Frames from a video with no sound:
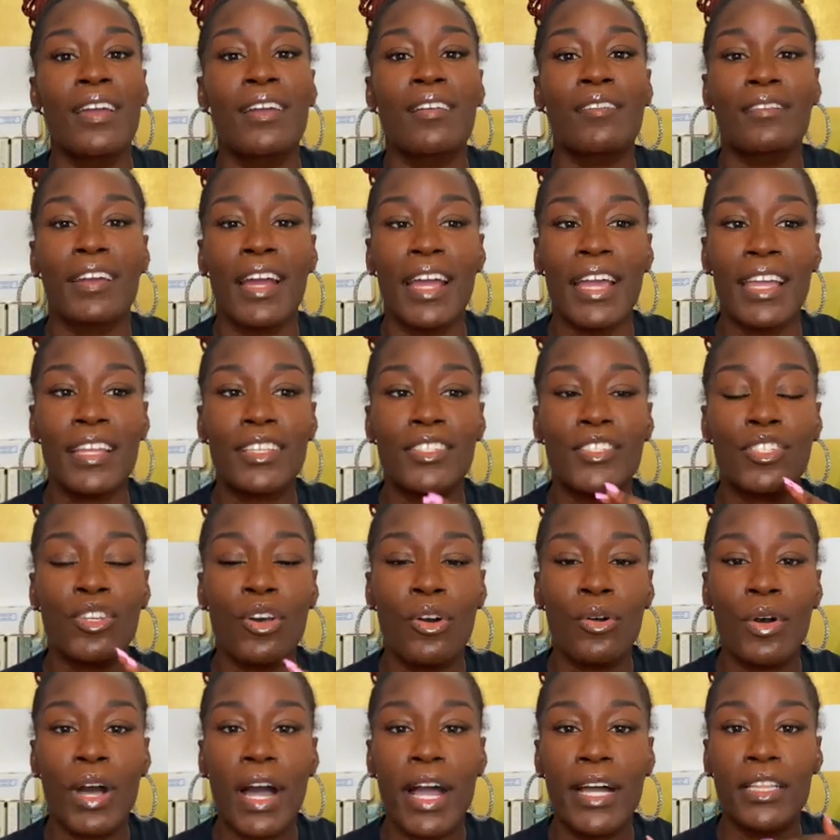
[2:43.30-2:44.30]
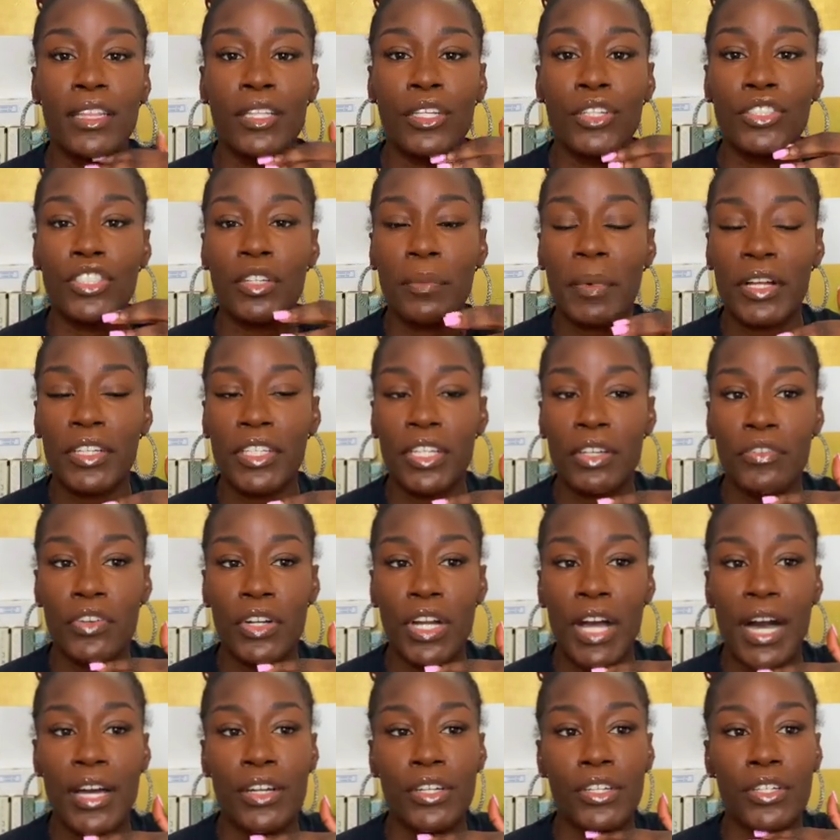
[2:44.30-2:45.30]
right? So I learned about Neville
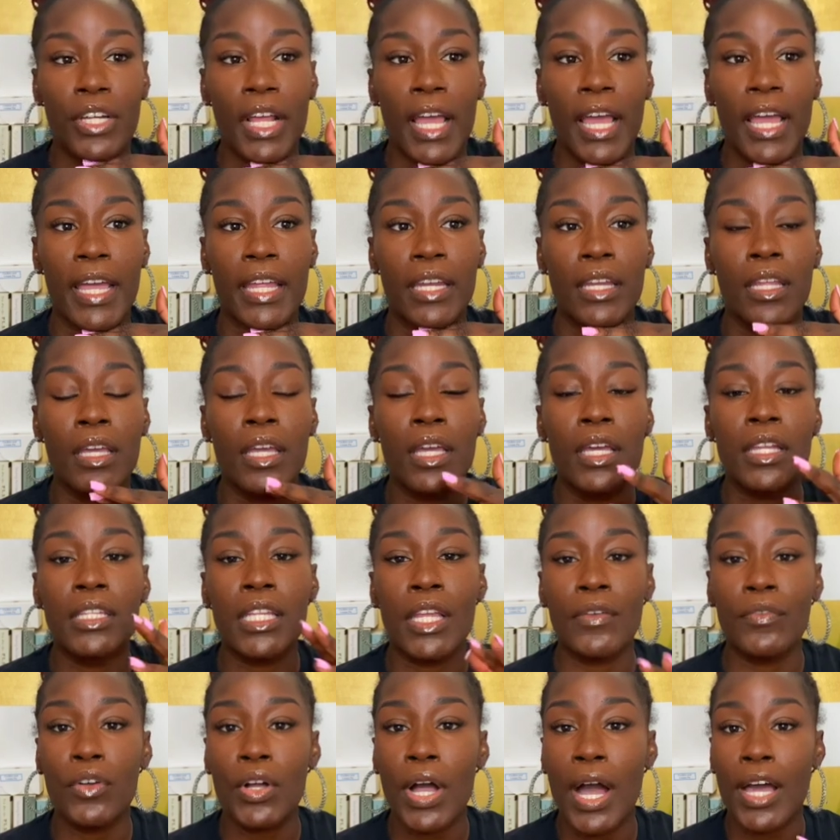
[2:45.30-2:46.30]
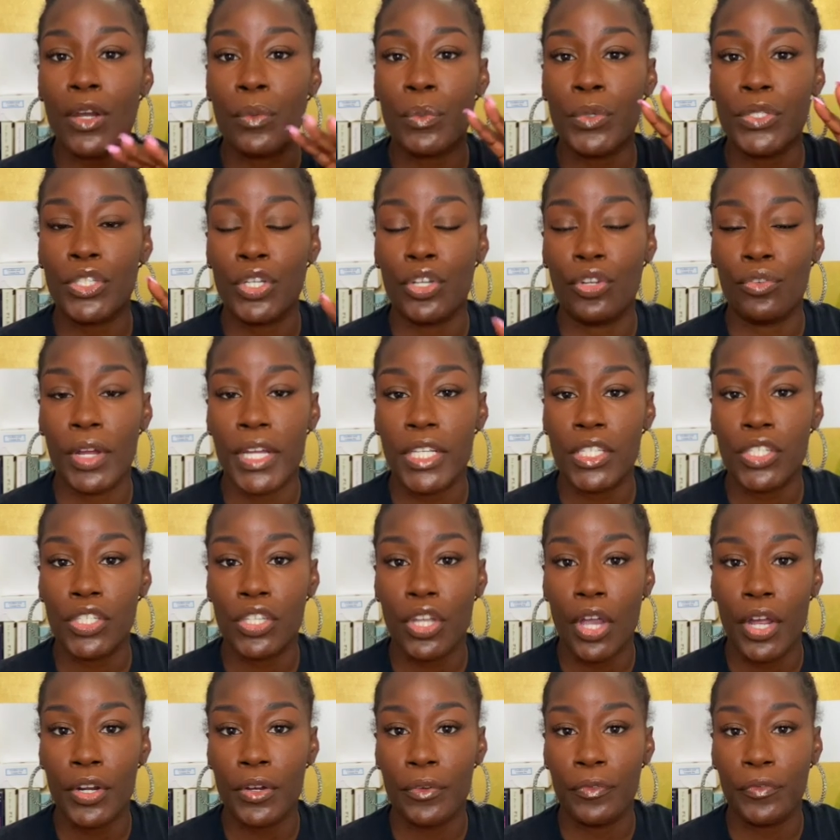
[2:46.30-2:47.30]
Goddard, and Neville Goddard was a great
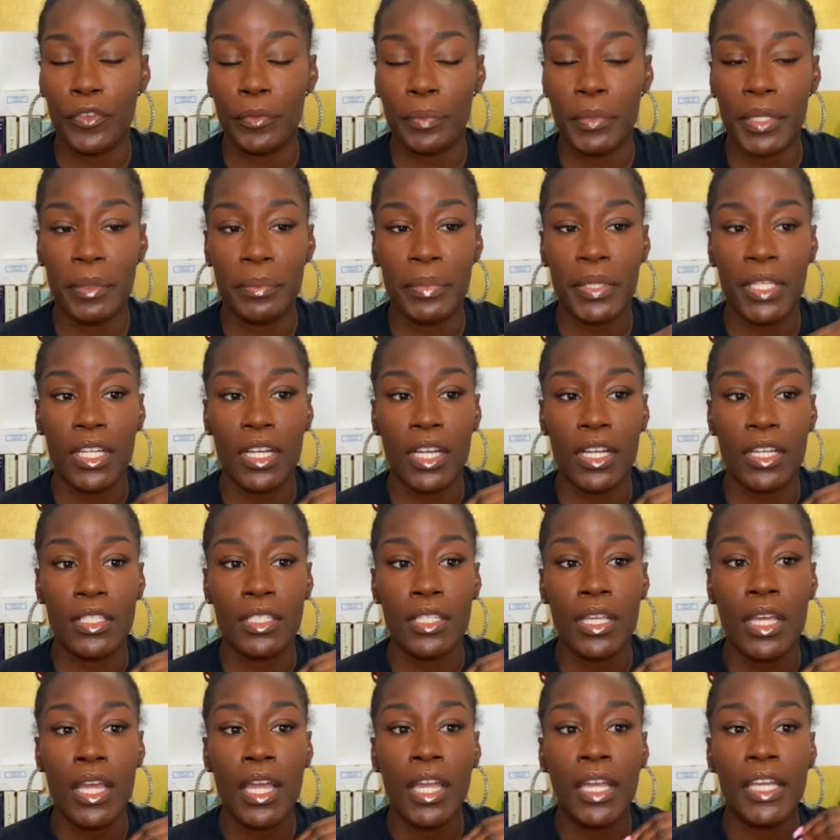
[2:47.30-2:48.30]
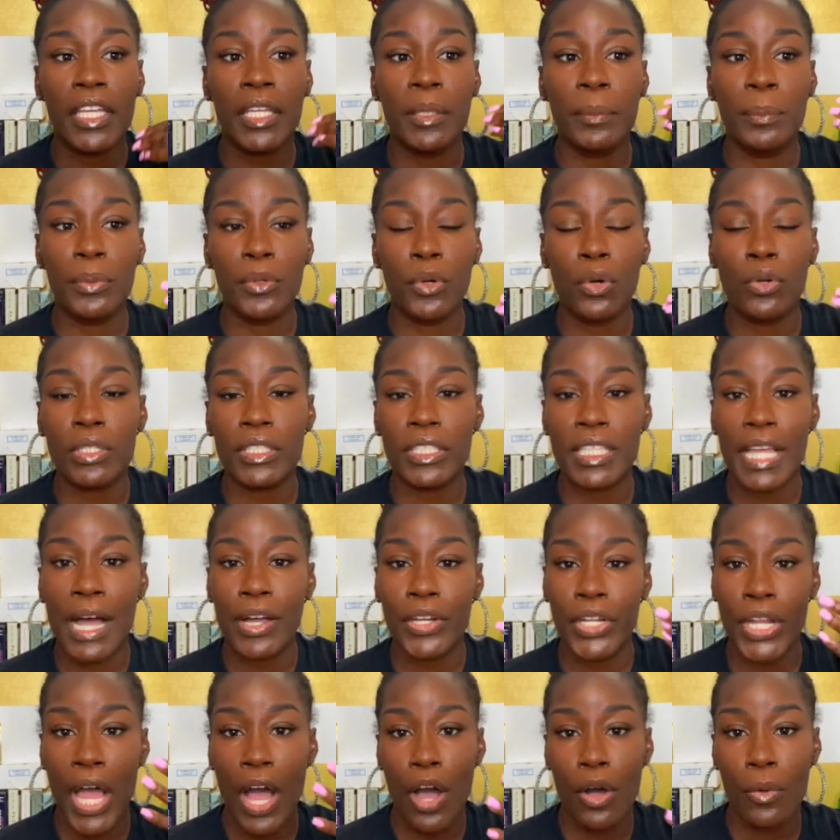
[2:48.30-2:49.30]
starter for me because he broke
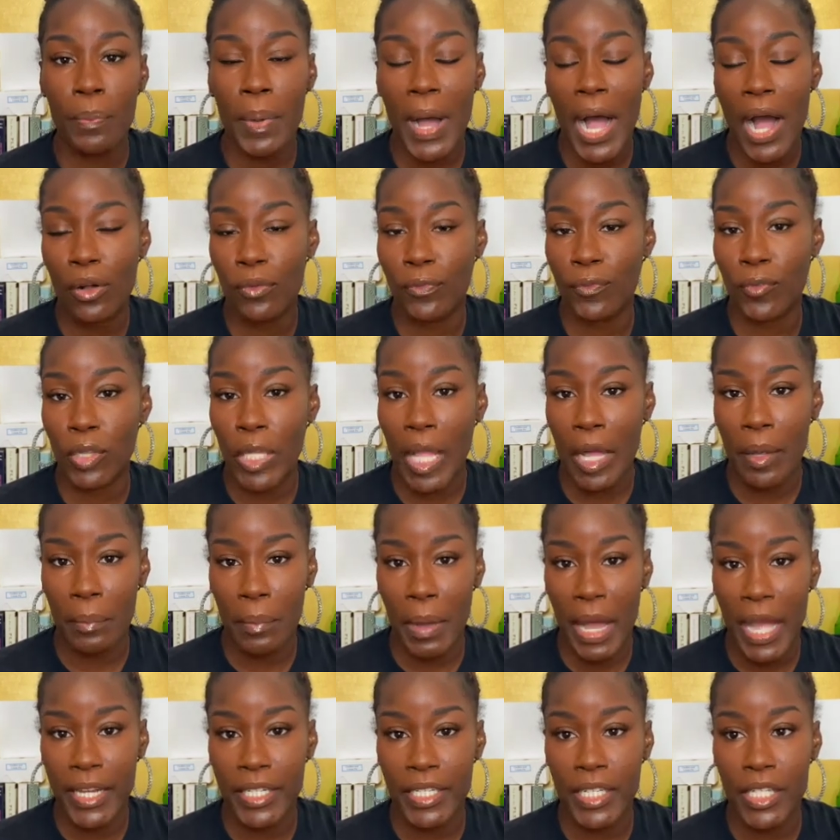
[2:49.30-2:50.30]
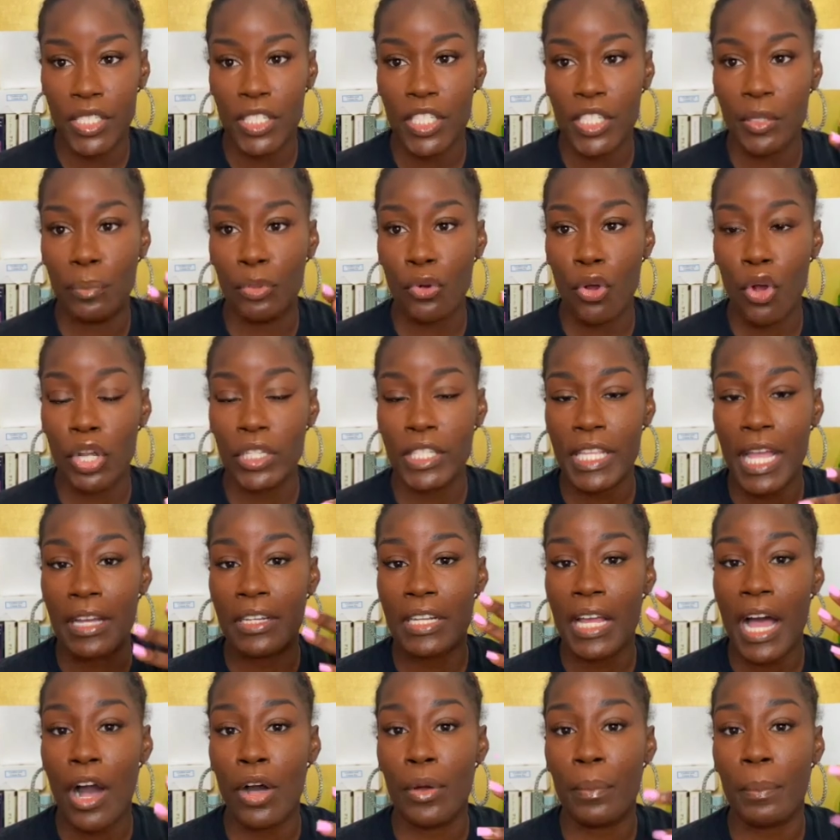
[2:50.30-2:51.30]
down how powerful our mind is. He broke down
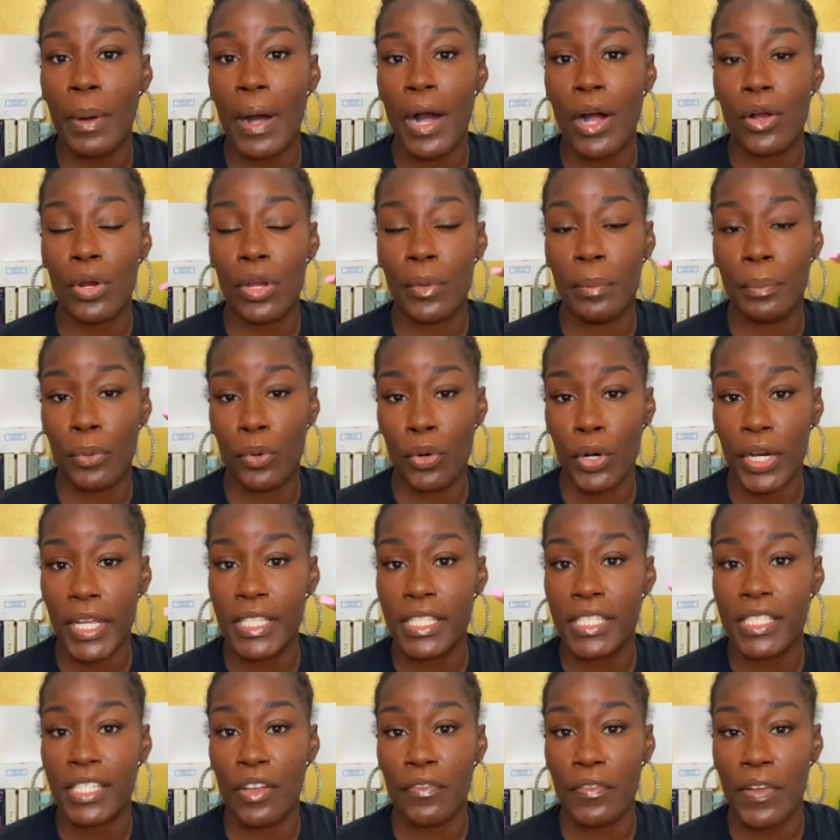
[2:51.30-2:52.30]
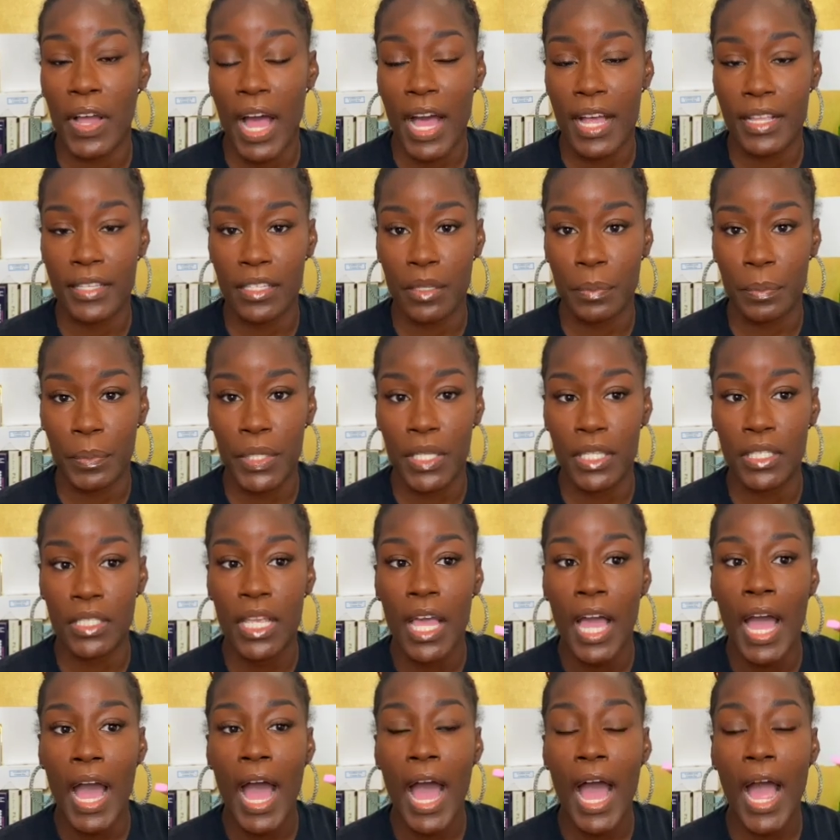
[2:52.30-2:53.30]
how important self concept is,
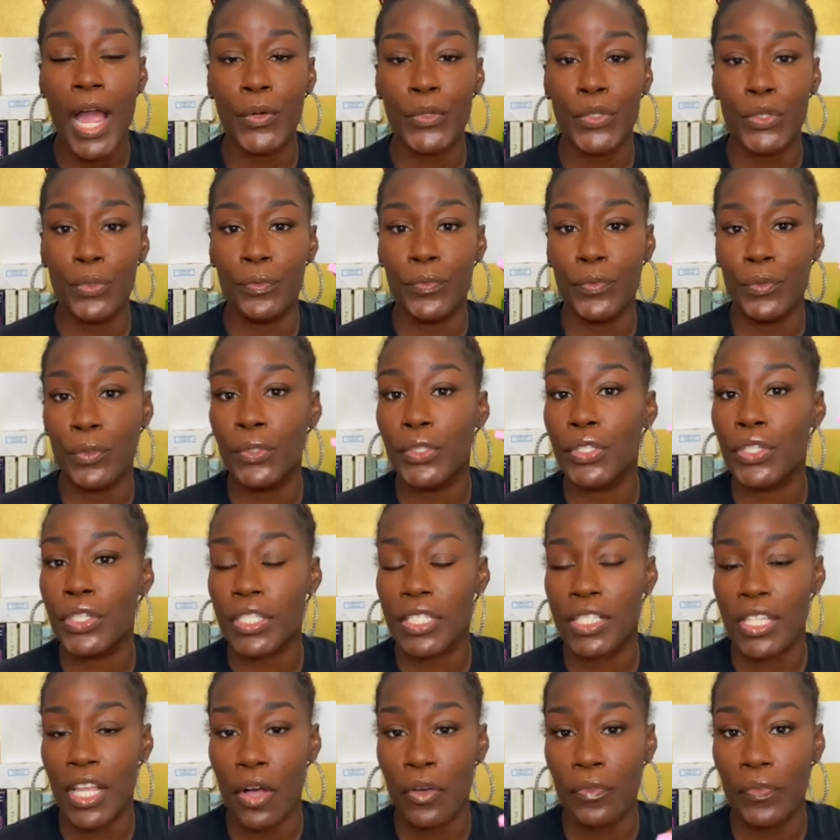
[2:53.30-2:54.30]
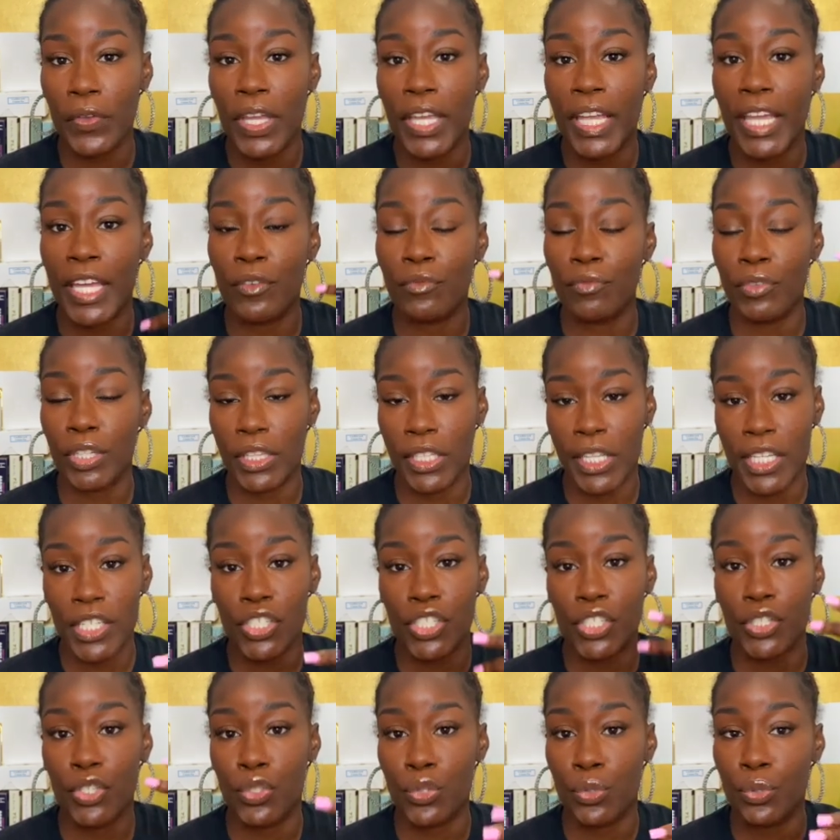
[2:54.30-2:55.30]
how you view yourself in
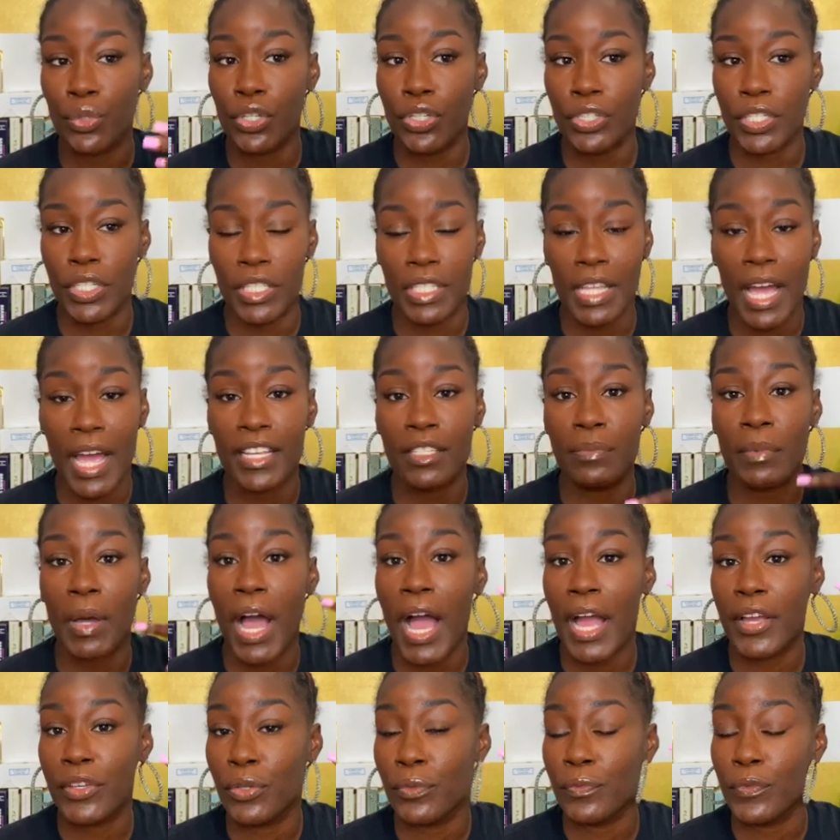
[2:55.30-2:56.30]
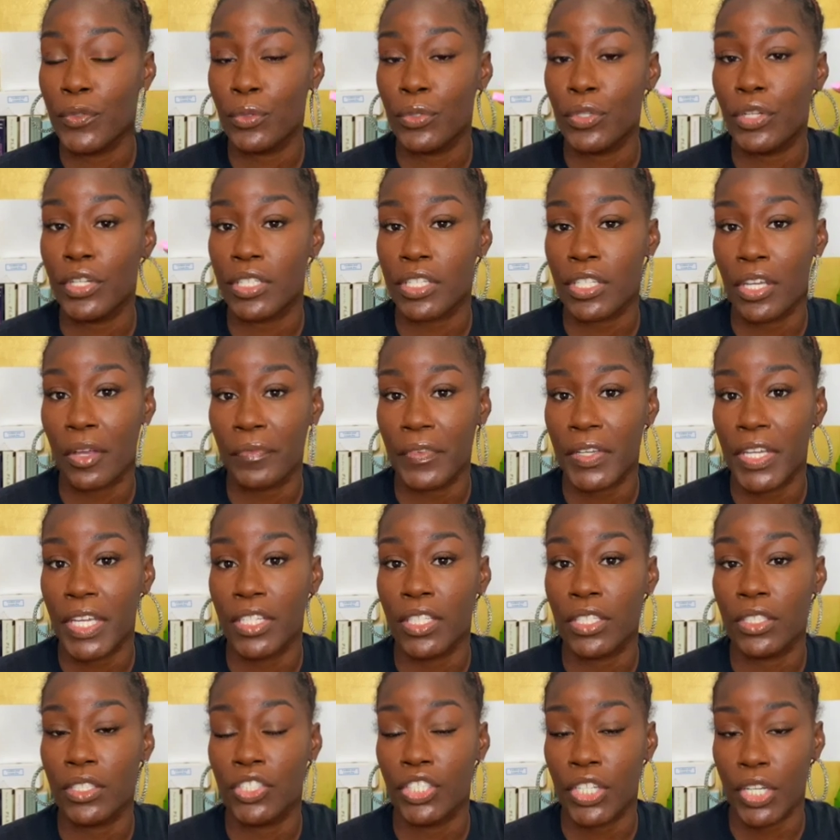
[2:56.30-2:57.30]
relation to your desires, but how you view yourself
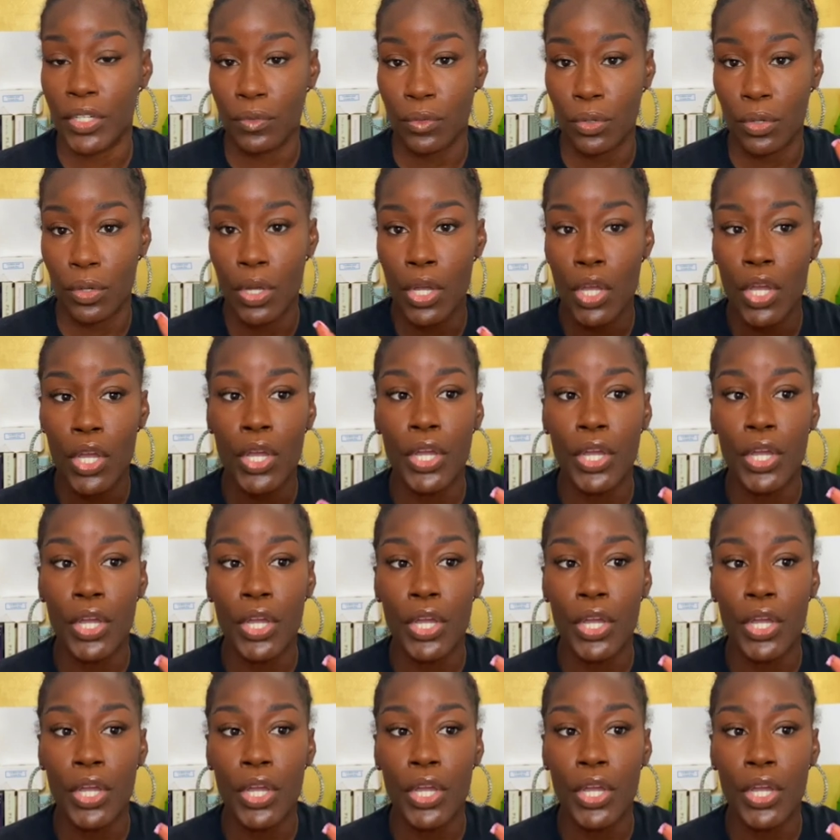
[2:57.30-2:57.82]
in general.